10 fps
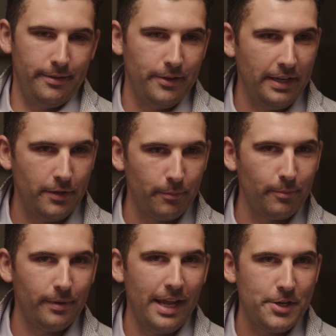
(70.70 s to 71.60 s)
you get to
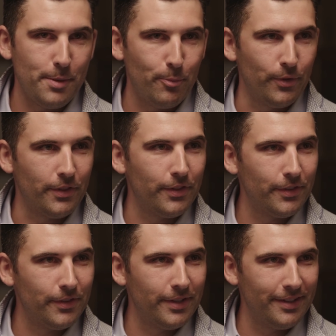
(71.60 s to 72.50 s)
catch up with
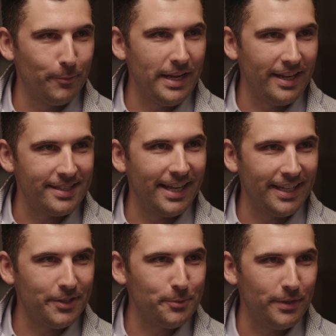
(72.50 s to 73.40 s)
weekends like
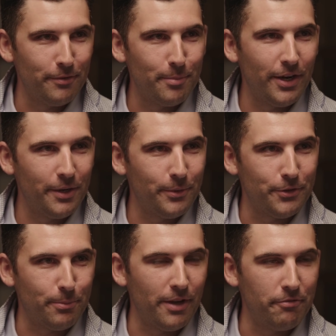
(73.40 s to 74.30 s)
this with everybody, which
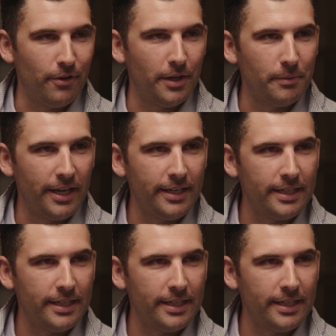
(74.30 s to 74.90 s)
is probably fun, right?